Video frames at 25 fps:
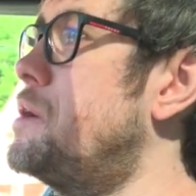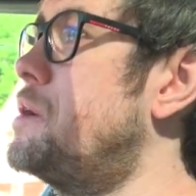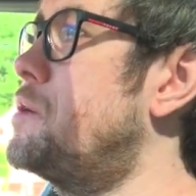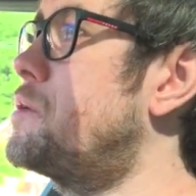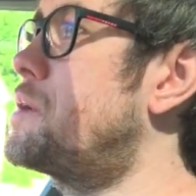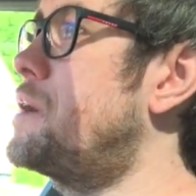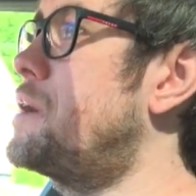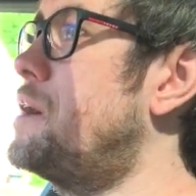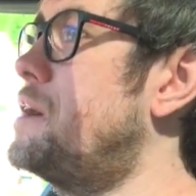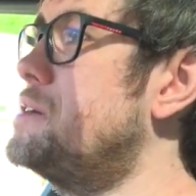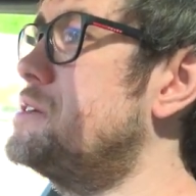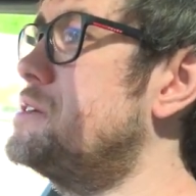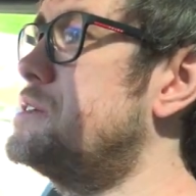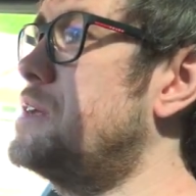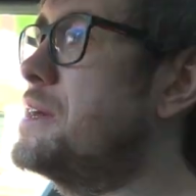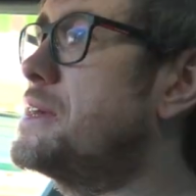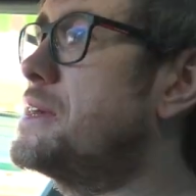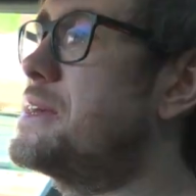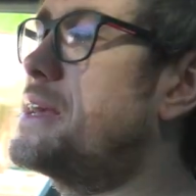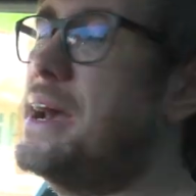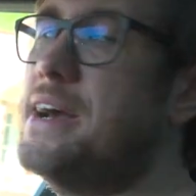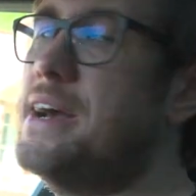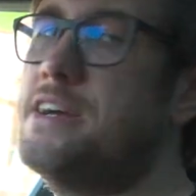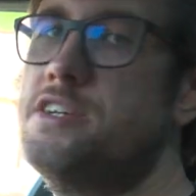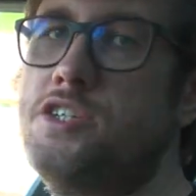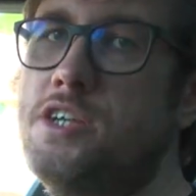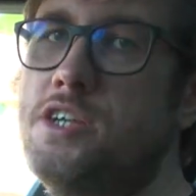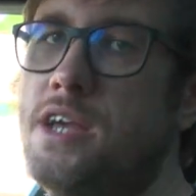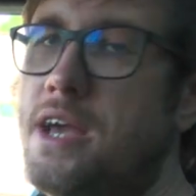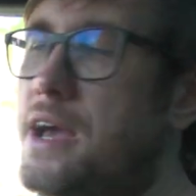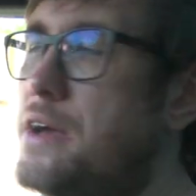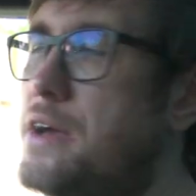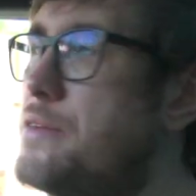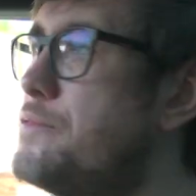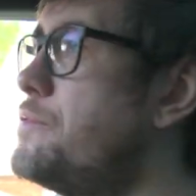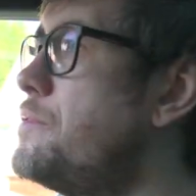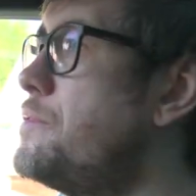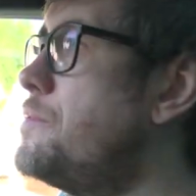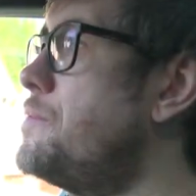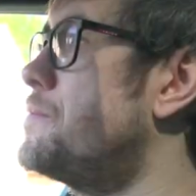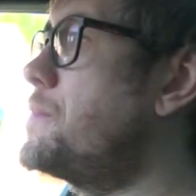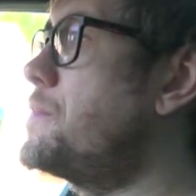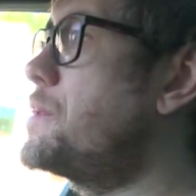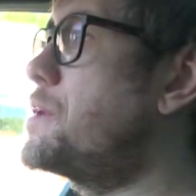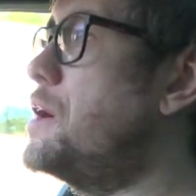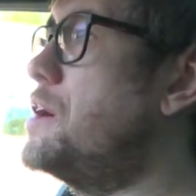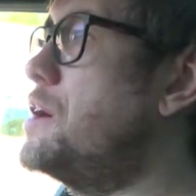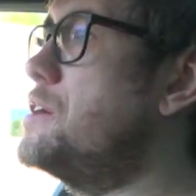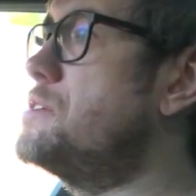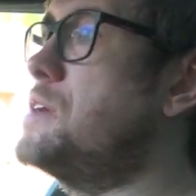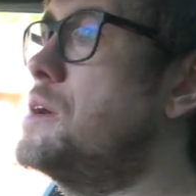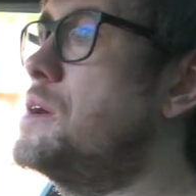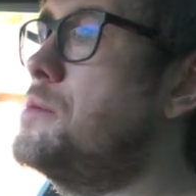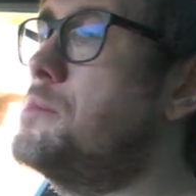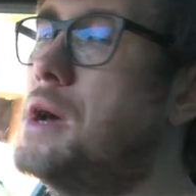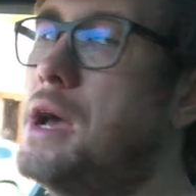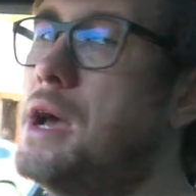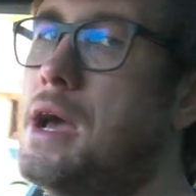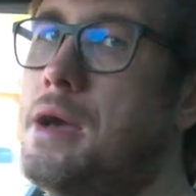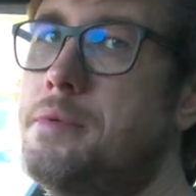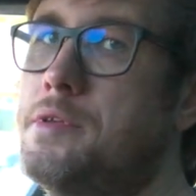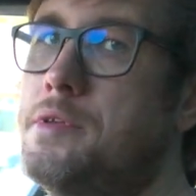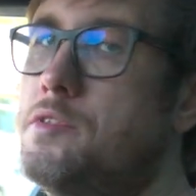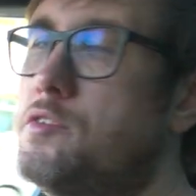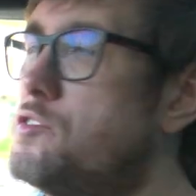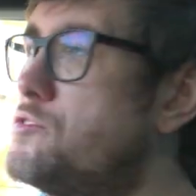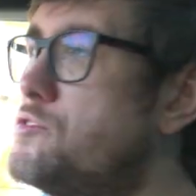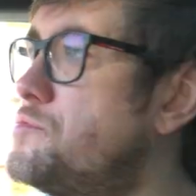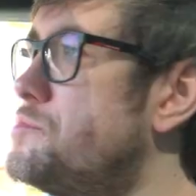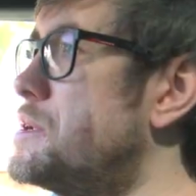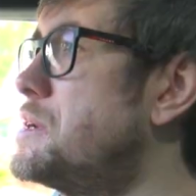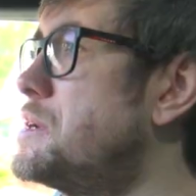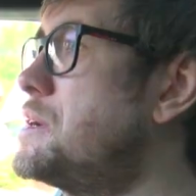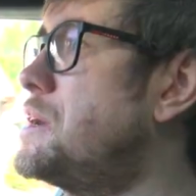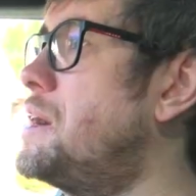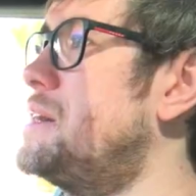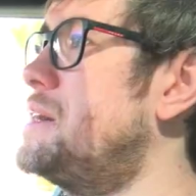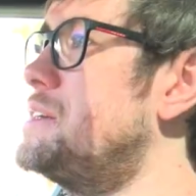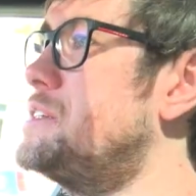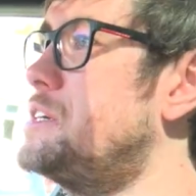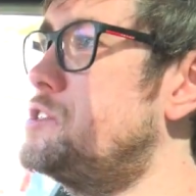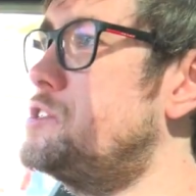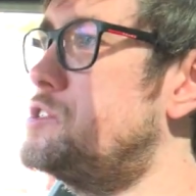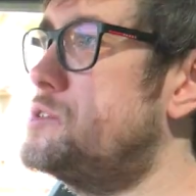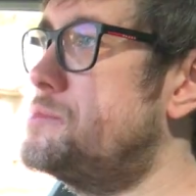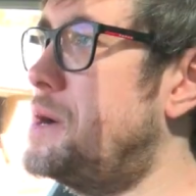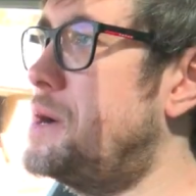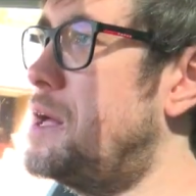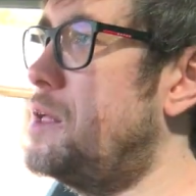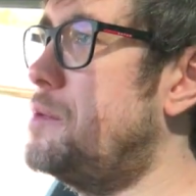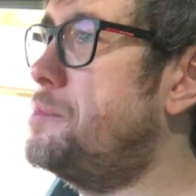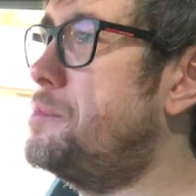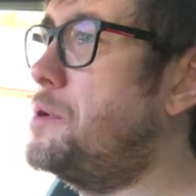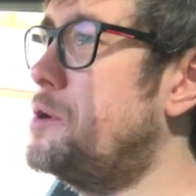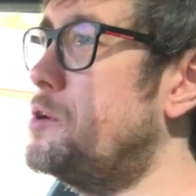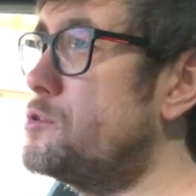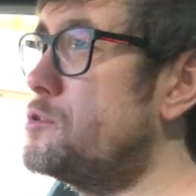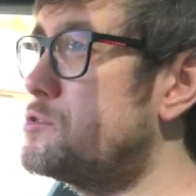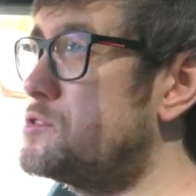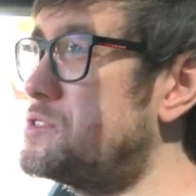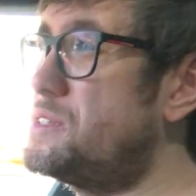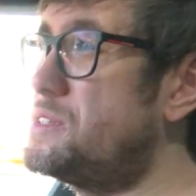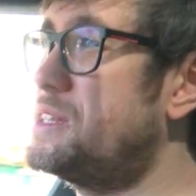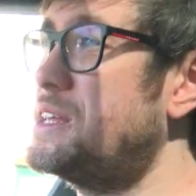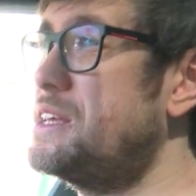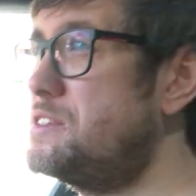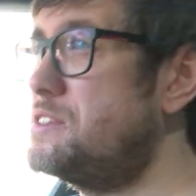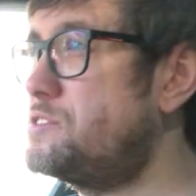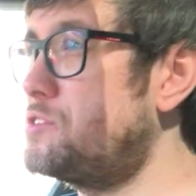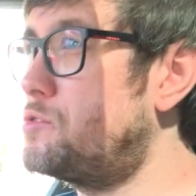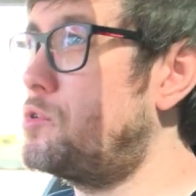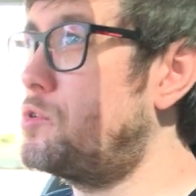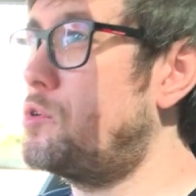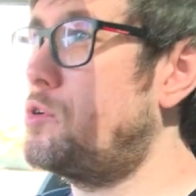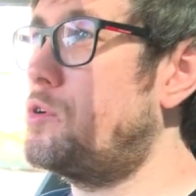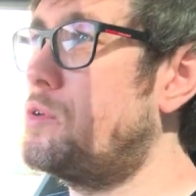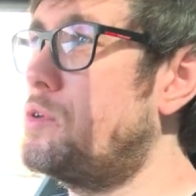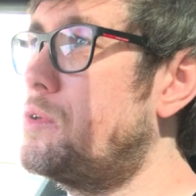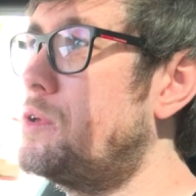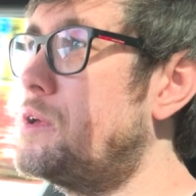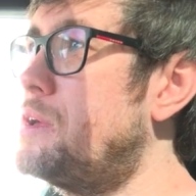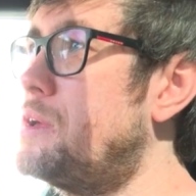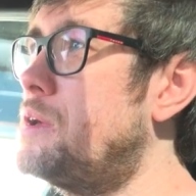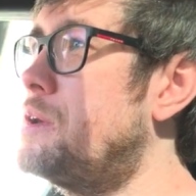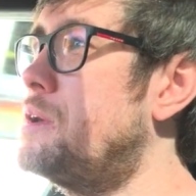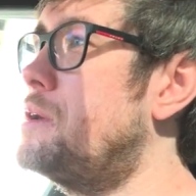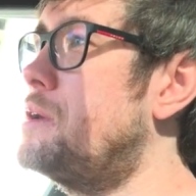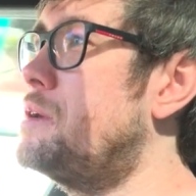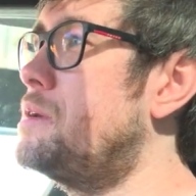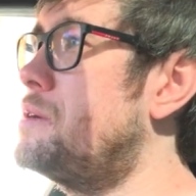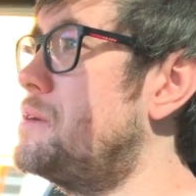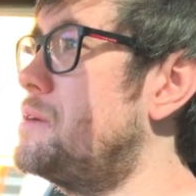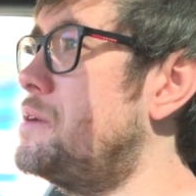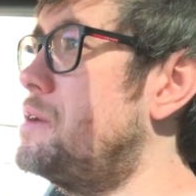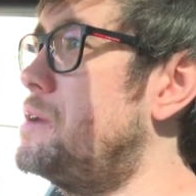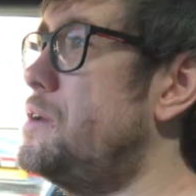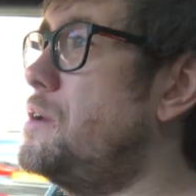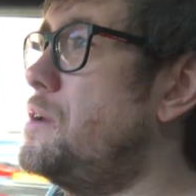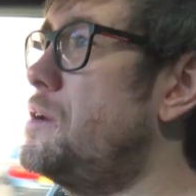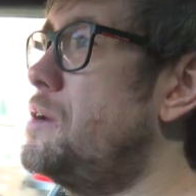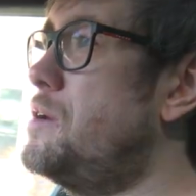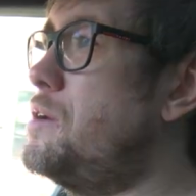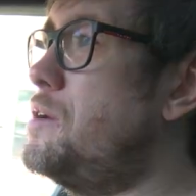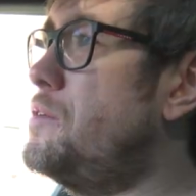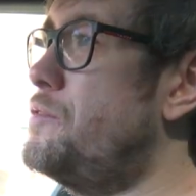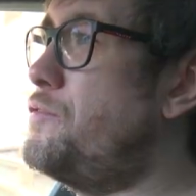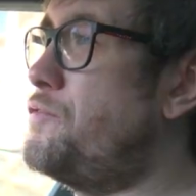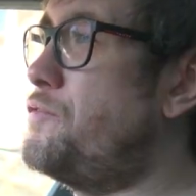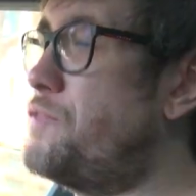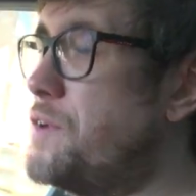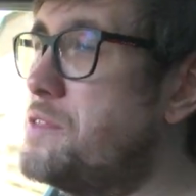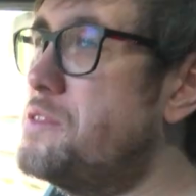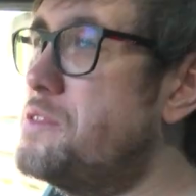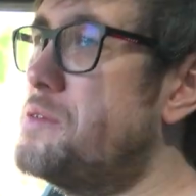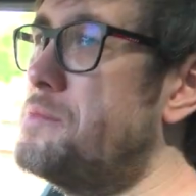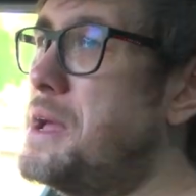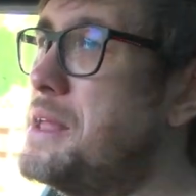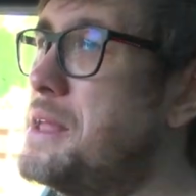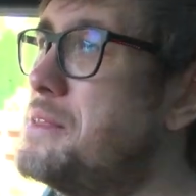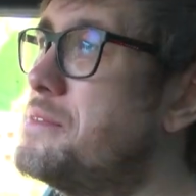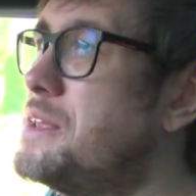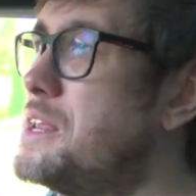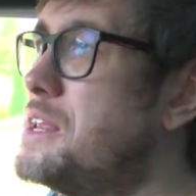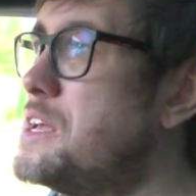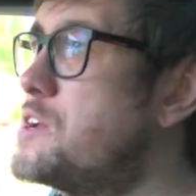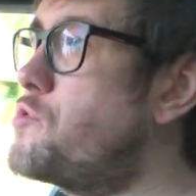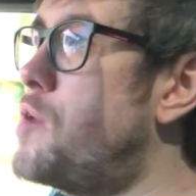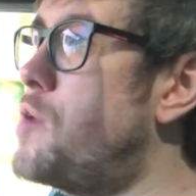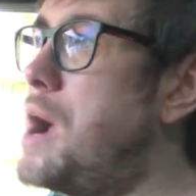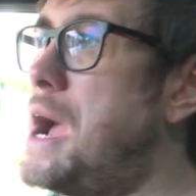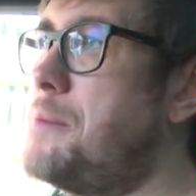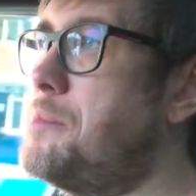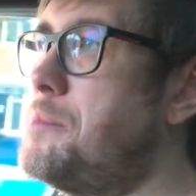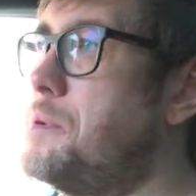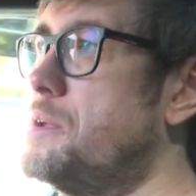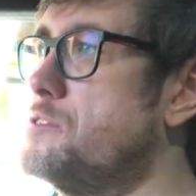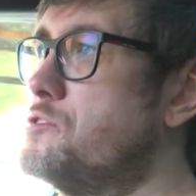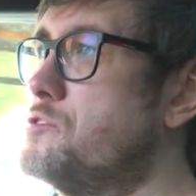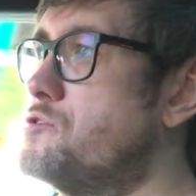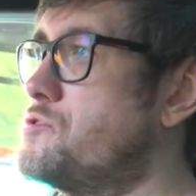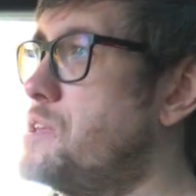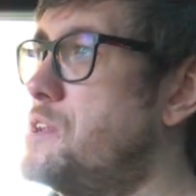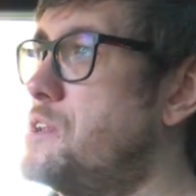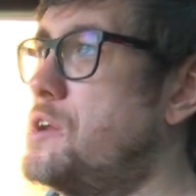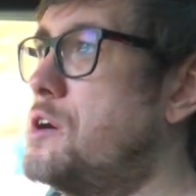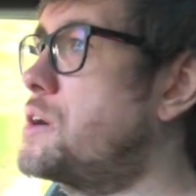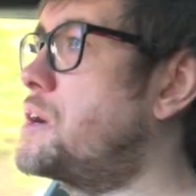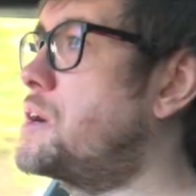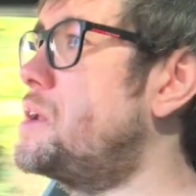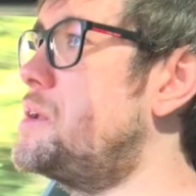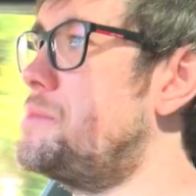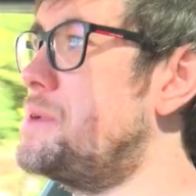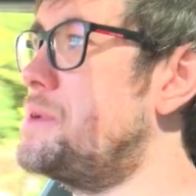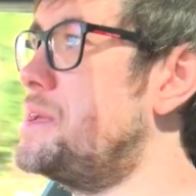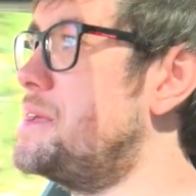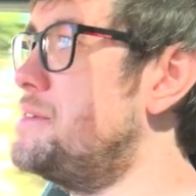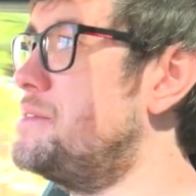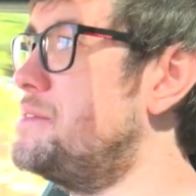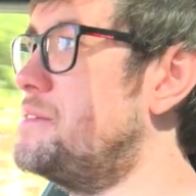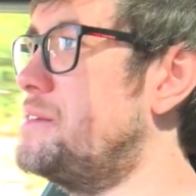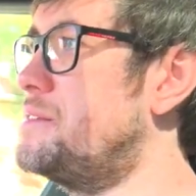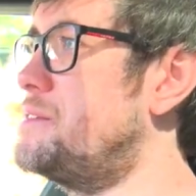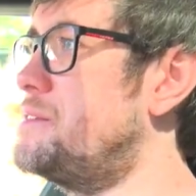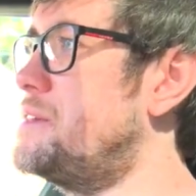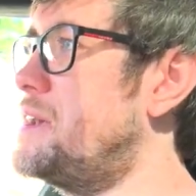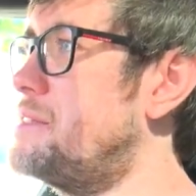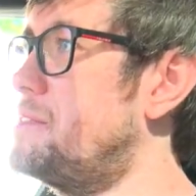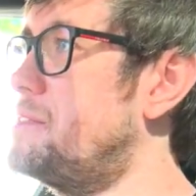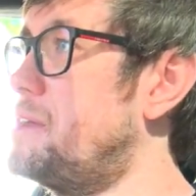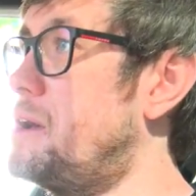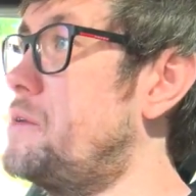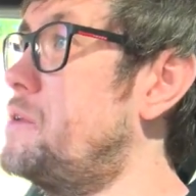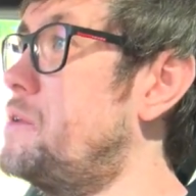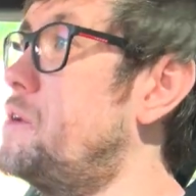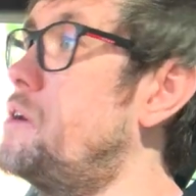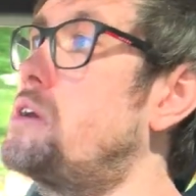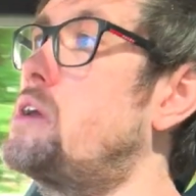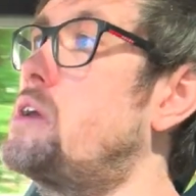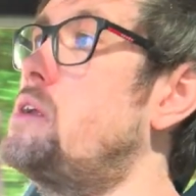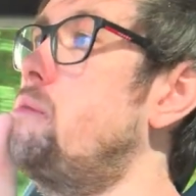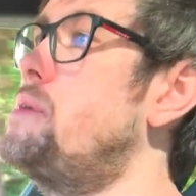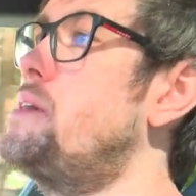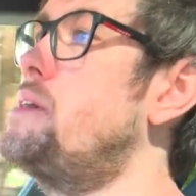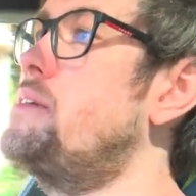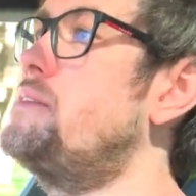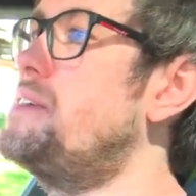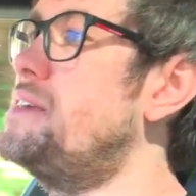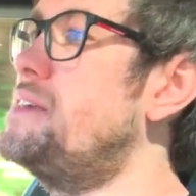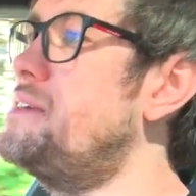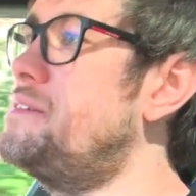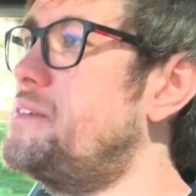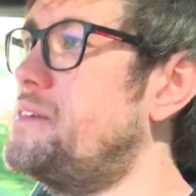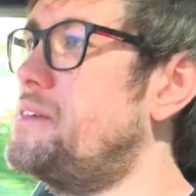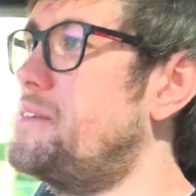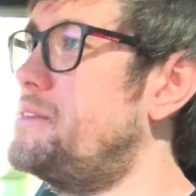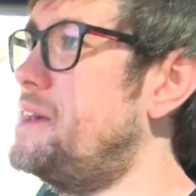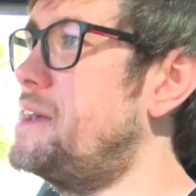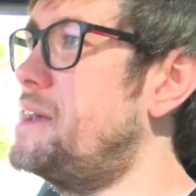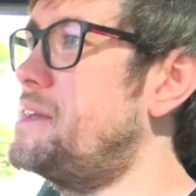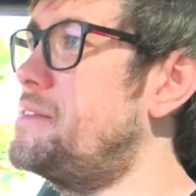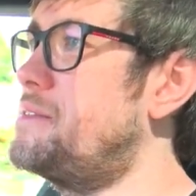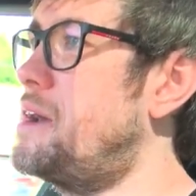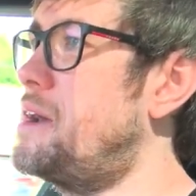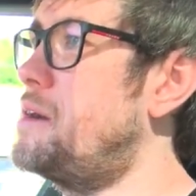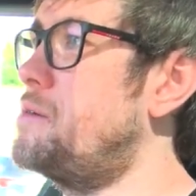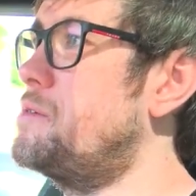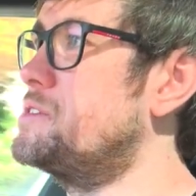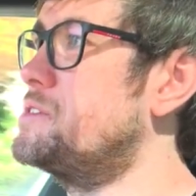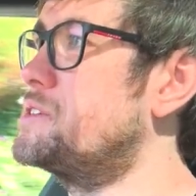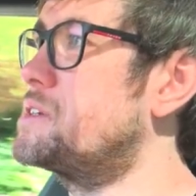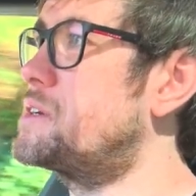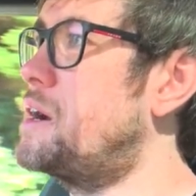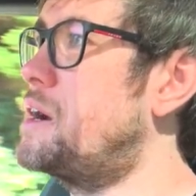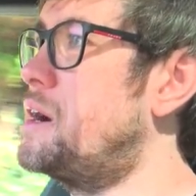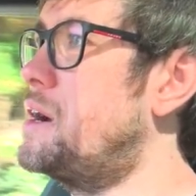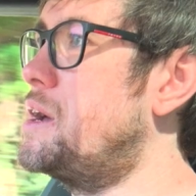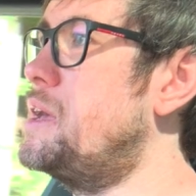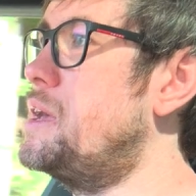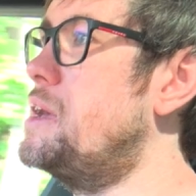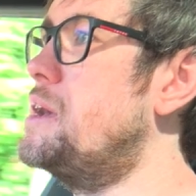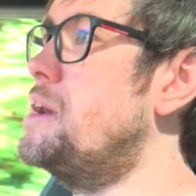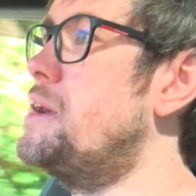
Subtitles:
you know, guys like Gaziev, guys like Mohamed Usman, guys like Jamal Pogues. These are all fundamentally grapplers, so they're not going to be easy to take down. They're not going to be as easy to take down as a guy,